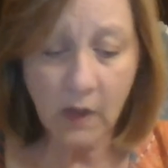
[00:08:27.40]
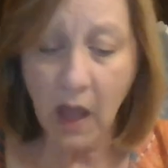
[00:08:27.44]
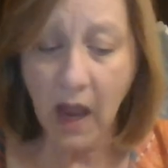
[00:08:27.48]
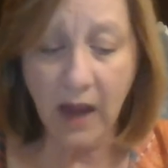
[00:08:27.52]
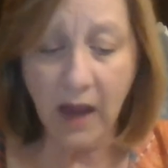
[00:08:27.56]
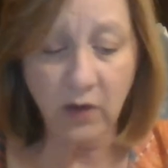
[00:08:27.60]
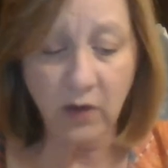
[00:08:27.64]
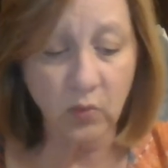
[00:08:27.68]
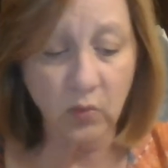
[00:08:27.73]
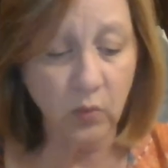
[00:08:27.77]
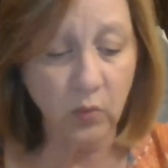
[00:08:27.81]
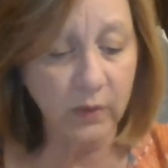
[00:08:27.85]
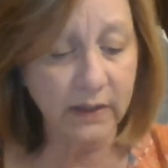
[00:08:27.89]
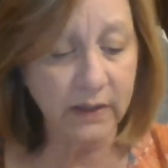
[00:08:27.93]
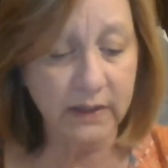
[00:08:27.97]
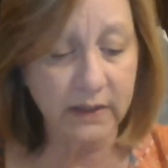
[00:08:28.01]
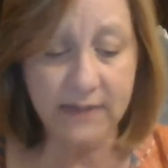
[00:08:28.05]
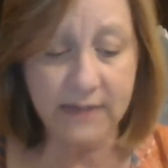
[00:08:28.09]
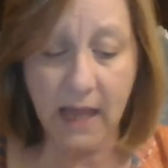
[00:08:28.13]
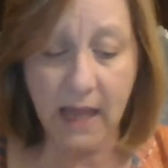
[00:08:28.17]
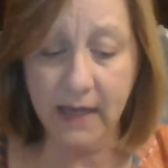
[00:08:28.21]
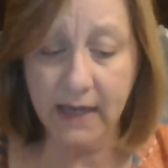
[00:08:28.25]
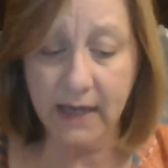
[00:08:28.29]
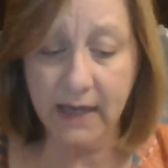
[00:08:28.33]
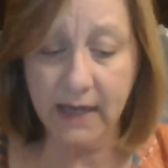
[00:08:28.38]
I will,
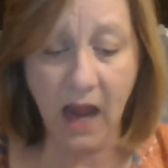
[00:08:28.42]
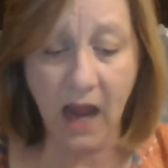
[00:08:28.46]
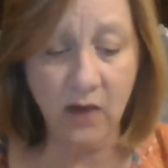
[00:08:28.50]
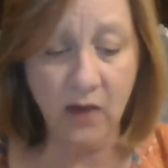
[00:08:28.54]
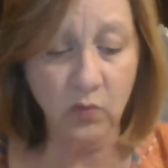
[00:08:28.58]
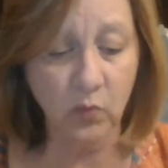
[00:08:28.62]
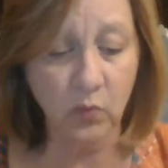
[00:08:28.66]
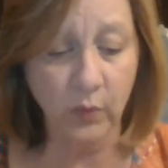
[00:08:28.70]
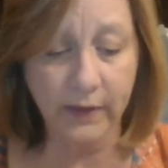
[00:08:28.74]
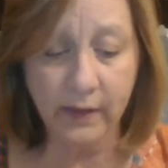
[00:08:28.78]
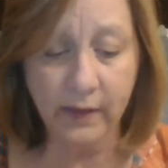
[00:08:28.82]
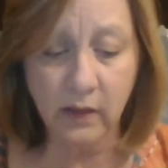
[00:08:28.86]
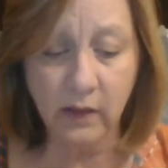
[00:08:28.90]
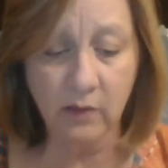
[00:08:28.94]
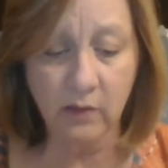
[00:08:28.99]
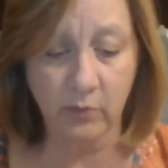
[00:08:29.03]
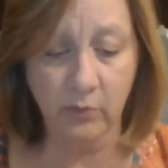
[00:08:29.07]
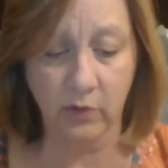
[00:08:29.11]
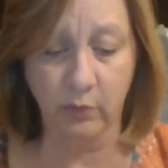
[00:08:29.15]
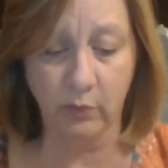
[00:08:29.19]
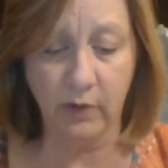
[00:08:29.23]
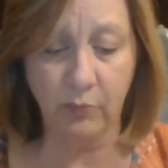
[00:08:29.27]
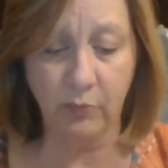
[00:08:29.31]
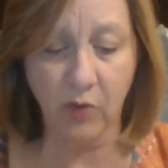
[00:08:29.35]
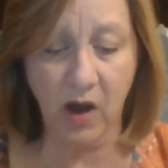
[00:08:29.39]
Daddy. I will,
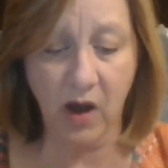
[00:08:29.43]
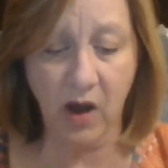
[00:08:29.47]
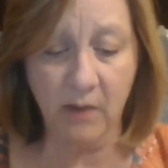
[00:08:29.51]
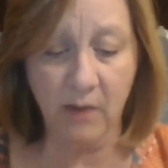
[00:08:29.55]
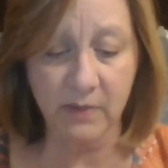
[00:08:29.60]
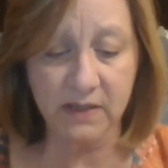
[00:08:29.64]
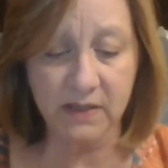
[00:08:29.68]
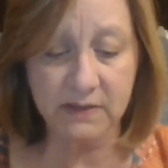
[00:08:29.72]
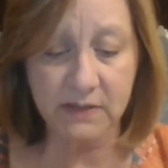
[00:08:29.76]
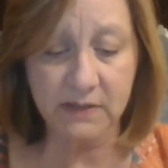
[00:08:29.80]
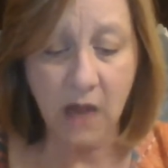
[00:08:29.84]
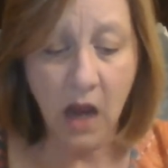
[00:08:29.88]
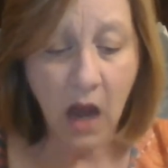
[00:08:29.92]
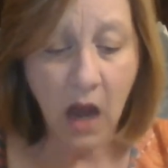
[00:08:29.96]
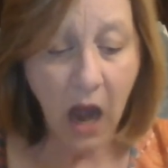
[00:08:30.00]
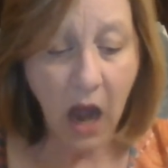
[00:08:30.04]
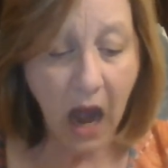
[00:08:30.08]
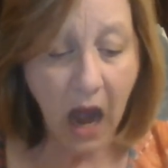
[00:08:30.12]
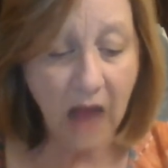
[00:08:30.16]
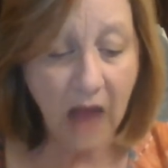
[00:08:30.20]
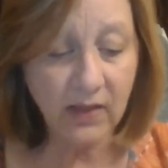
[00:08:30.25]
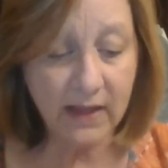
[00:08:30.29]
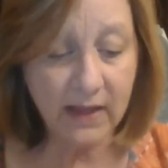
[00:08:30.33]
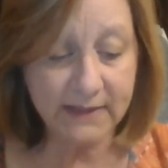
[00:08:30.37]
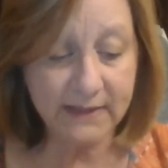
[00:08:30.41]
Marie promised.
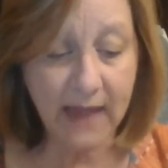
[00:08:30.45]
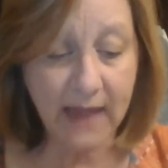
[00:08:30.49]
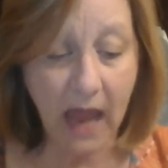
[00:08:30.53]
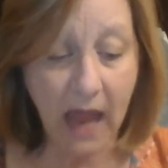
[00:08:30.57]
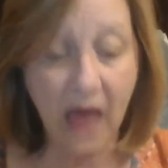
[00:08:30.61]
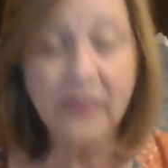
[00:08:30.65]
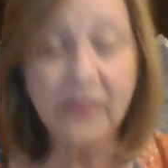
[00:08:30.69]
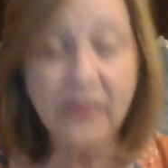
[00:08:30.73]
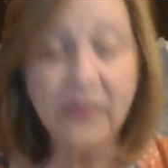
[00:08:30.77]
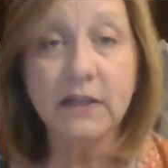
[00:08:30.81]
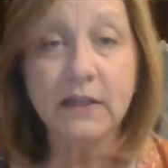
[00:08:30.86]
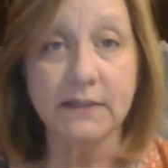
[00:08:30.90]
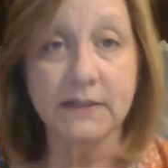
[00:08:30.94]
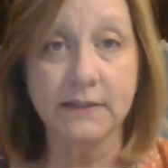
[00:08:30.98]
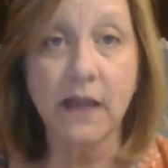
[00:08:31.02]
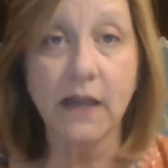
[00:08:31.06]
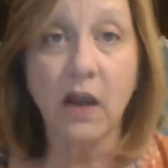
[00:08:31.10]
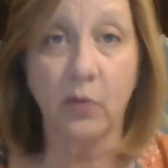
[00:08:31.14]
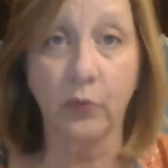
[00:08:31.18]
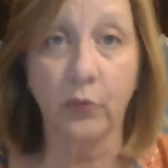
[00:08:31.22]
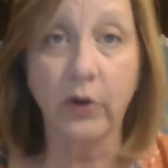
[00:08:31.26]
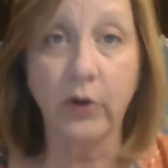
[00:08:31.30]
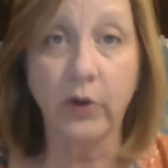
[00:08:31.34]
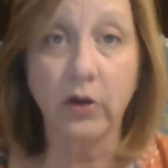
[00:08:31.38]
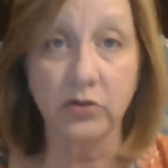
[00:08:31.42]
I'll ask Kathy to say
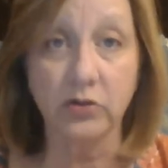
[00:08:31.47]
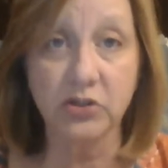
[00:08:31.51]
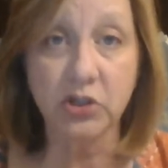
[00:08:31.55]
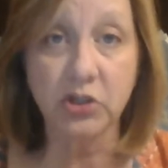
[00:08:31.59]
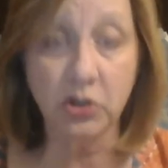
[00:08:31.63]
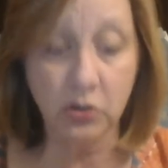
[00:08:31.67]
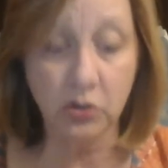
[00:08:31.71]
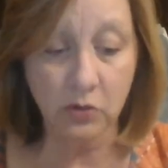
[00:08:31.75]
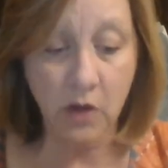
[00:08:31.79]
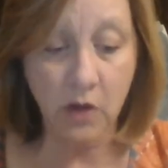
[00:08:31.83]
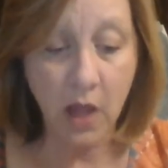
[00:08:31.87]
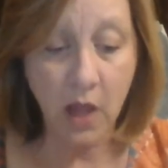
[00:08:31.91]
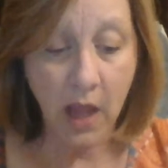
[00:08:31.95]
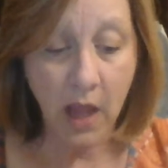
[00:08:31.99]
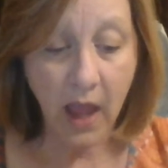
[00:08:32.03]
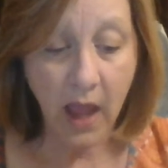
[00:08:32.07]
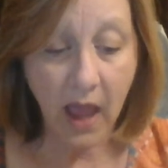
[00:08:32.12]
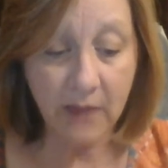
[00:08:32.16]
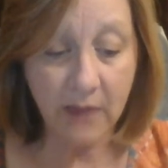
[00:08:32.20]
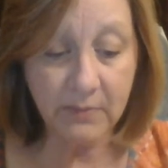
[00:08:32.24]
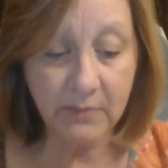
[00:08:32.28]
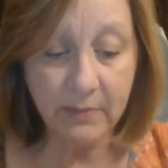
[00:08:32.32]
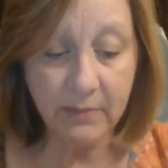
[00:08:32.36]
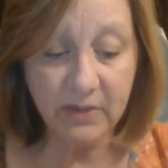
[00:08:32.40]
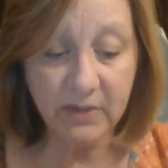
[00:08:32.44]
a prayer too,
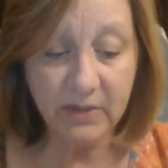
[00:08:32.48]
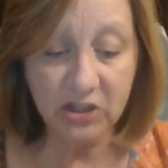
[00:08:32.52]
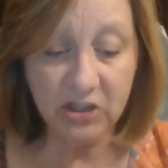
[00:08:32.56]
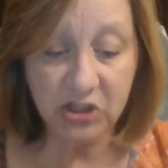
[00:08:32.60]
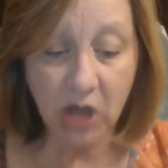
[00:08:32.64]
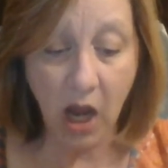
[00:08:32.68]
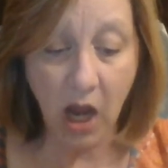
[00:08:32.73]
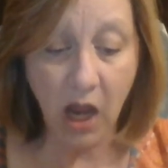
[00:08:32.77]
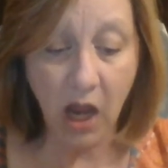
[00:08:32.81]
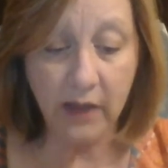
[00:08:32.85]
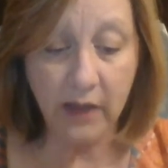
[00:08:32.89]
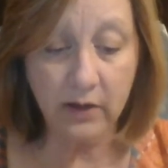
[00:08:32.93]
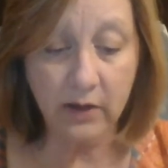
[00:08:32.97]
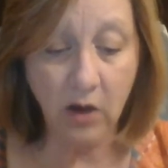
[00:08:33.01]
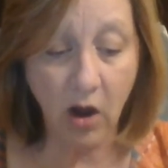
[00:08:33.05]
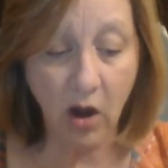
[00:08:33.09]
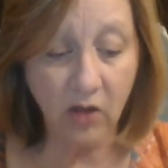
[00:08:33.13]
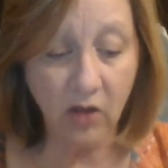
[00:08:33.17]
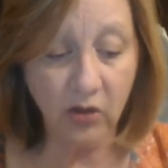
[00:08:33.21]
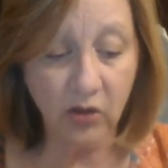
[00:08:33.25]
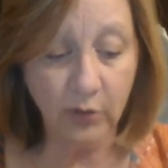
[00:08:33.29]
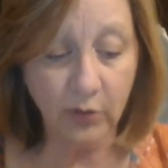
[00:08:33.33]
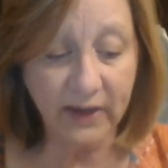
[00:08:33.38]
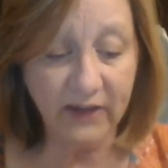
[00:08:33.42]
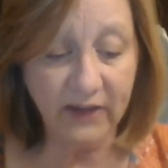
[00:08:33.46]
and maybe John,
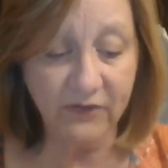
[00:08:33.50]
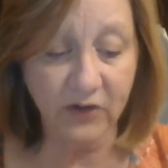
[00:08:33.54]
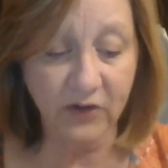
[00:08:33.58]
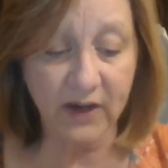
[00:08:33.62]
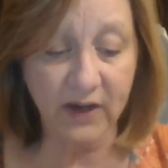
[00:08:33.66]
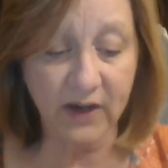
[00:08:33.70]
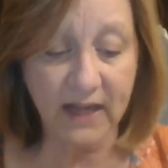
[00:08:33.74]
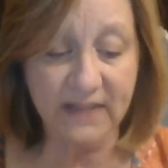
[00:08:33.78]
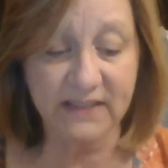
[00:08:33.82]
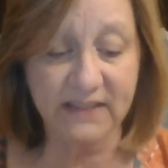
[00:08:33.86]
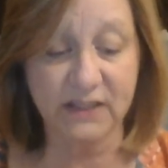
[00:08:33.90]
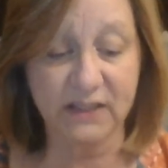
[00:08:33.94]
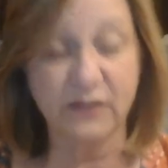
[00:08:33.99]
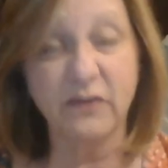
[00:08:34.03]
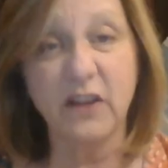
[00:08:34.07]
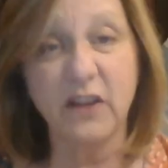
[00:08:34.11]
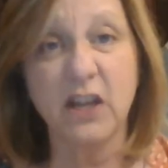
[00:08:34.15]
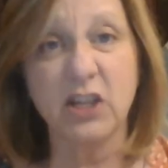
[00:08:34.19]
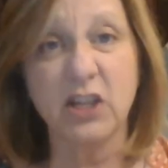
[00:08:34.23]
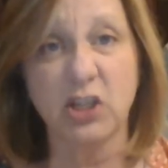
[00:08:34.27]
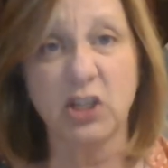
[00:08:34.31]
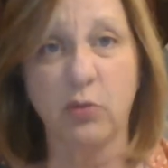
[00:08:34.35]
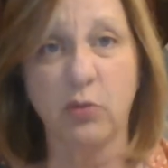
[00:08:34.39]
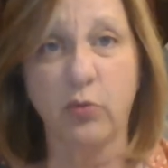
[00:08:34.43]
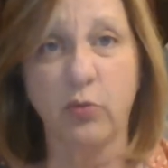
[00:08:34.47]
although he forgets to
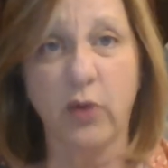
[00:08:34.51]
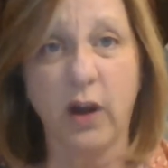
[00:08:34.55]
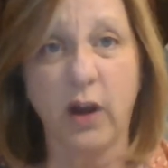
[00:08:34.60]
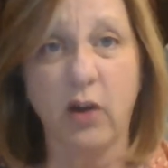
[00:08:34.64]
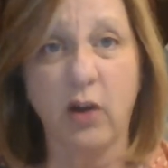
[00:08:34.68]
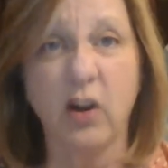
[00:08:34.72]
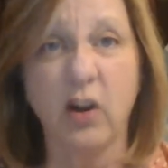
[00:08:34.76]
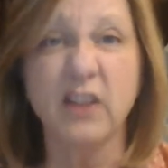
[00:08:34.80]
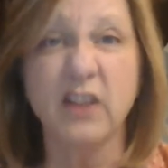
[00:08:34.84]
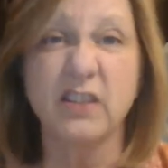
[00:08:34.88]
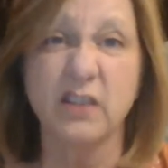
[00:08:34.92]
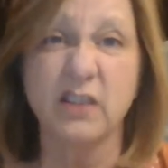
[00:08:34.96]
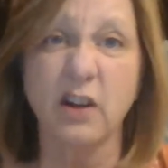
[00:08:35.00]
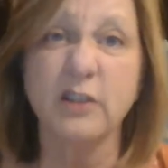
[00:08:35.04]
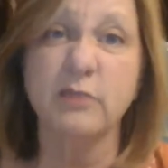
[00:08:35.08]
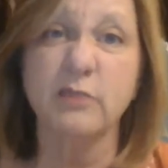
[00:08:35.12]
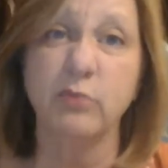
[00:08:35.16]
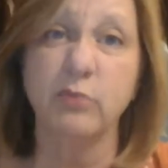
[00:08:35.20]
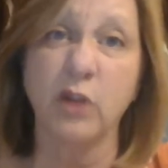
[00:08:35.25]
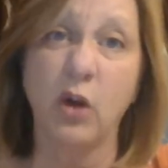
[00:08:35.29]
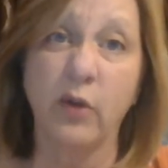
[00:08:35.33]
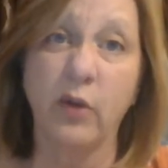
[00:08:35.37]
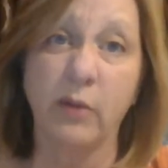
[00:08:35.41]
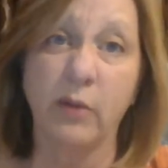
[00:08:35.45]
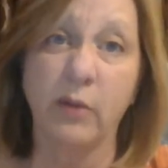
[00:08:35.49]
finish a prayer and starts
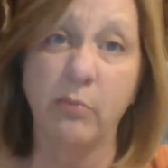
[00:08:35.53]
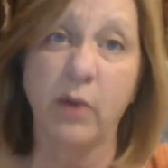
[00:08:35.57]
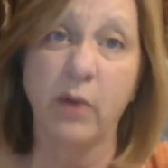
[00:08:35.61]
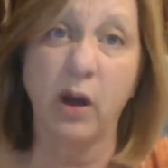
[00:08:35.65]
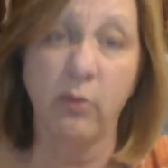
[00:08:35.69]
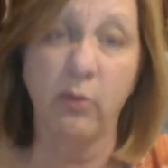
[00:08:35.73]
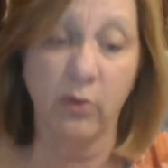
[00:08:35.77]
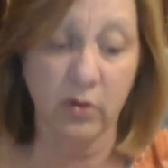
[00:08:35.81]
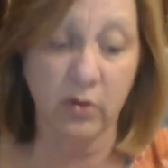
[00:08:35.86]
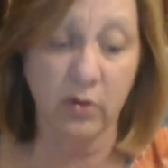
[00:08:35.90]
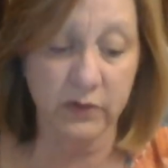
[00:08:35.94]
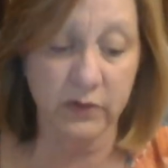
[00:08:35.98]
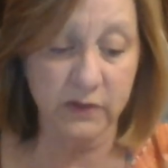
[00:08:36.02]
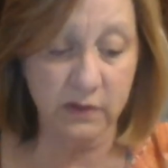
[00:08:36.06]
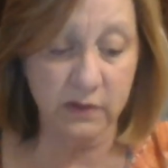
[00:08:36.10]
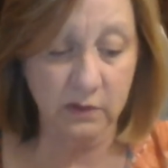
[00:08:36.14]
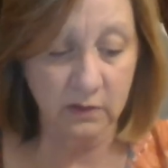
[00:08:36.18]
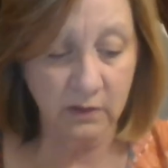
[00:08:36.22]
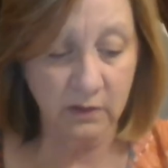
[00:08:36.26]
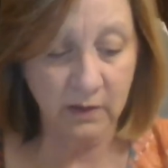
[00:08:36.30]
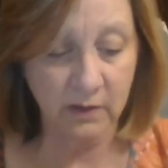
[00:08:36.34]
blowing bubbles.